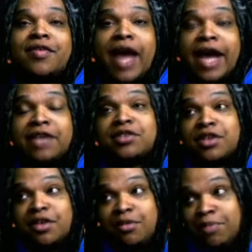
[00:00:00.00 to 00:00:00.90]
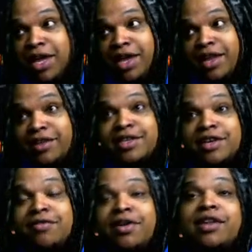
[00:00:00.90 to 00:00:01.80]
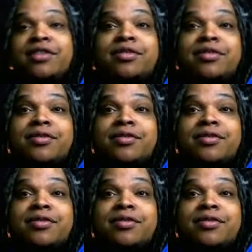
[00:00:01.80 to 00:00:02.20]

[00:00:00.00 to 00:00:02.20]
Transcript: actually being a single father.